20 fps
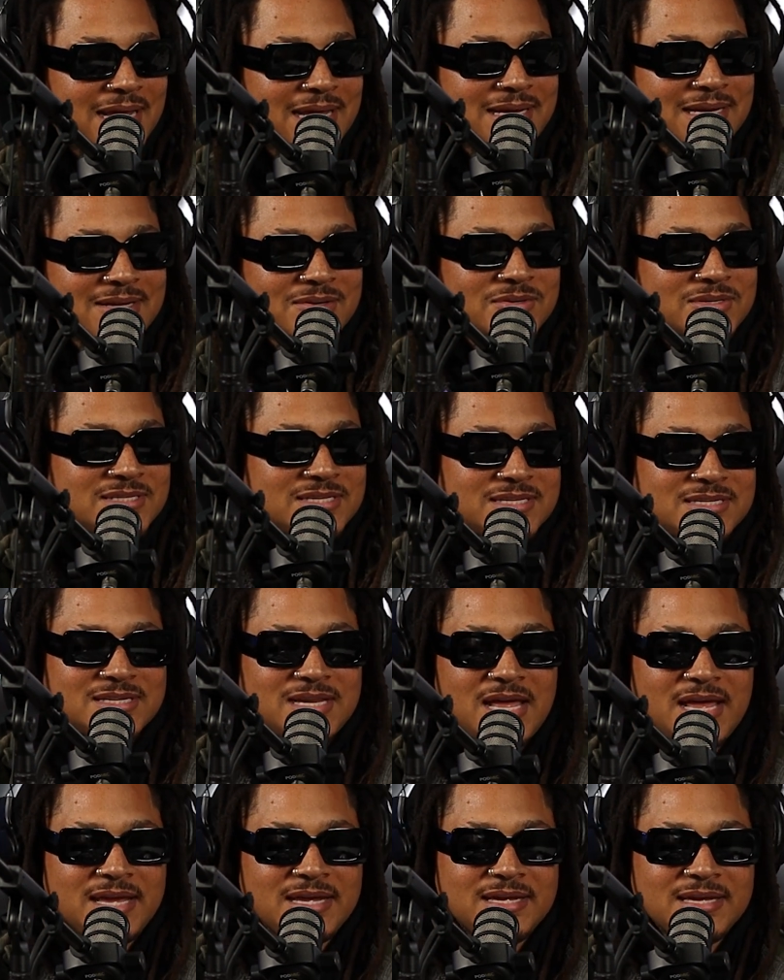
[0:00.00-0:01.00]
And it was just
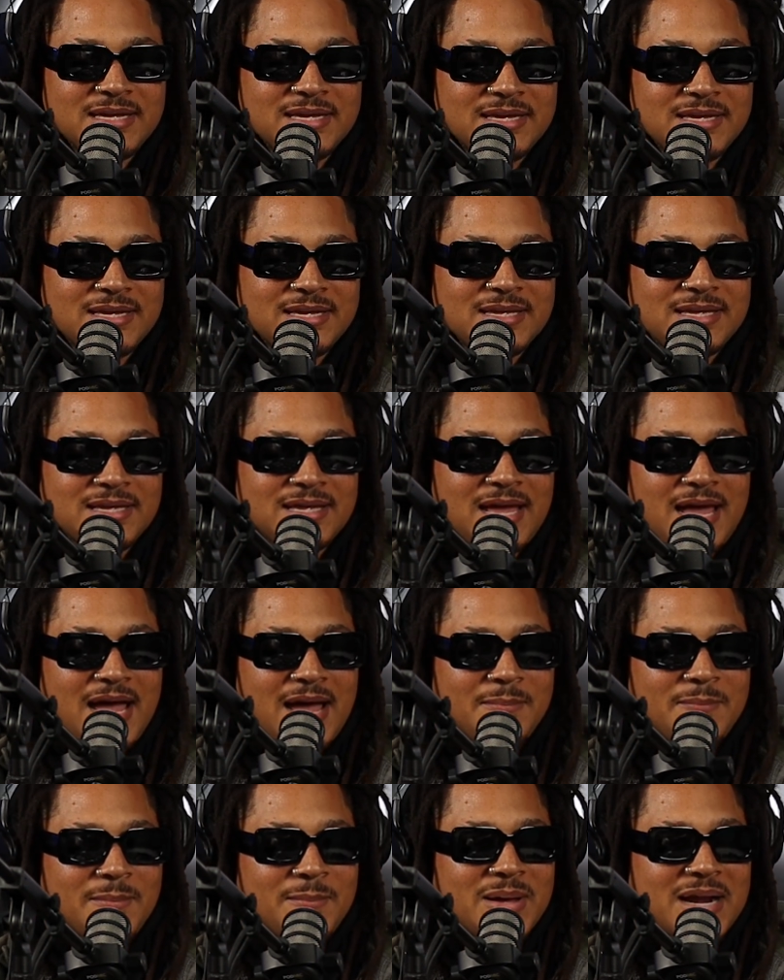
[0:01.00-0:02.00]
like,
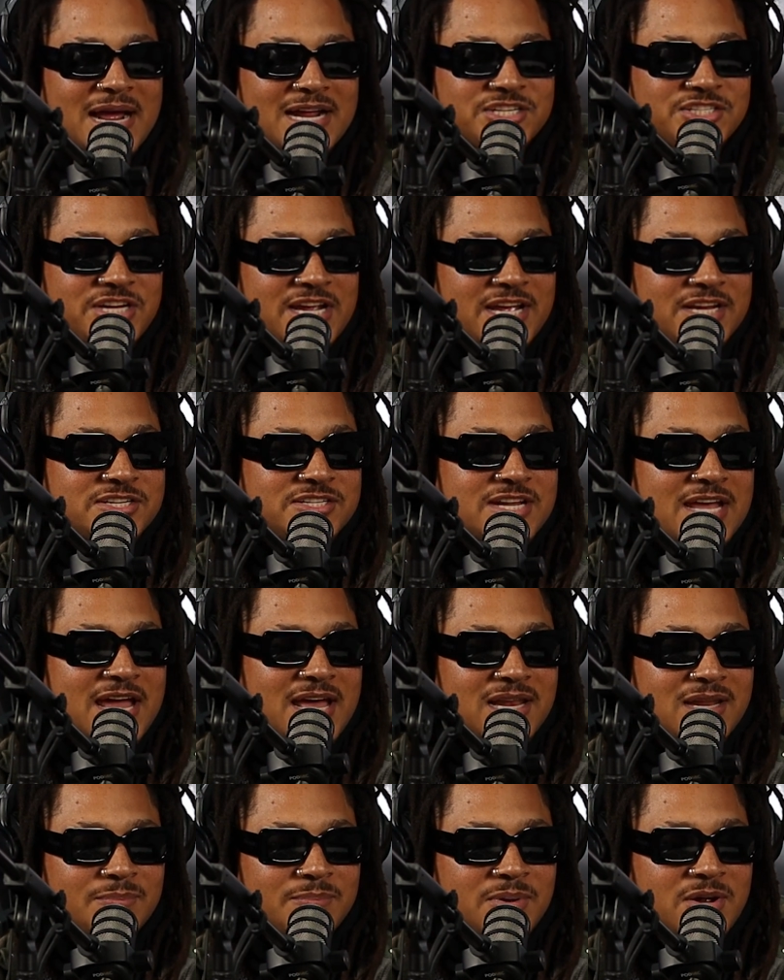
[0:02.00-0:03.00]
but I changed to
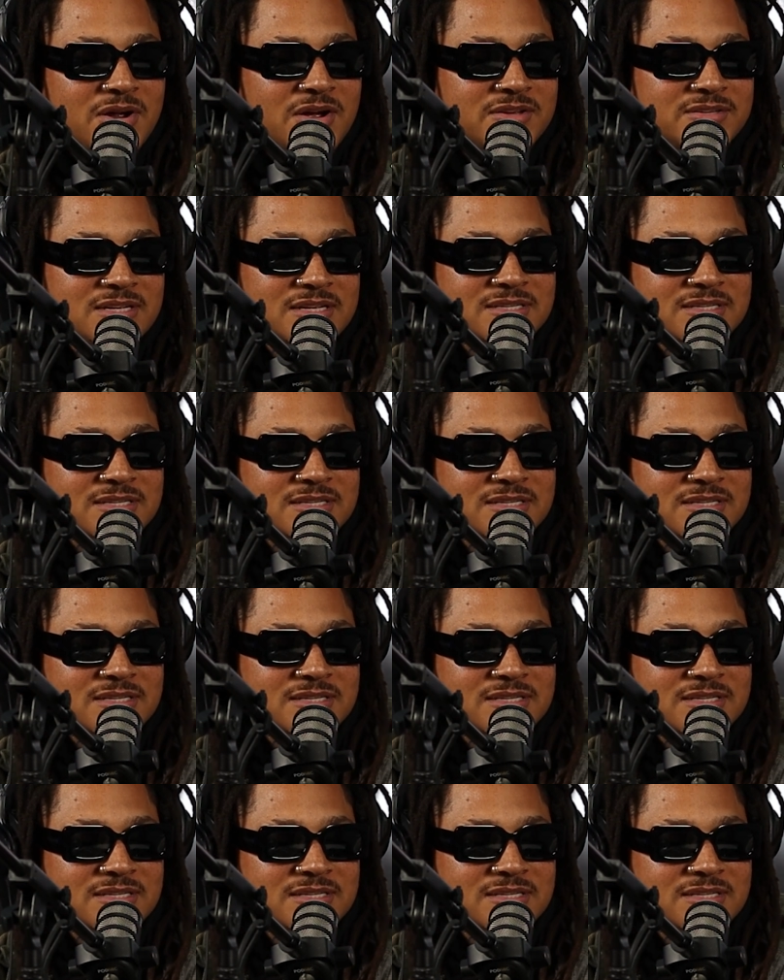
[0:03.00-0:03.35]
Alan Paris.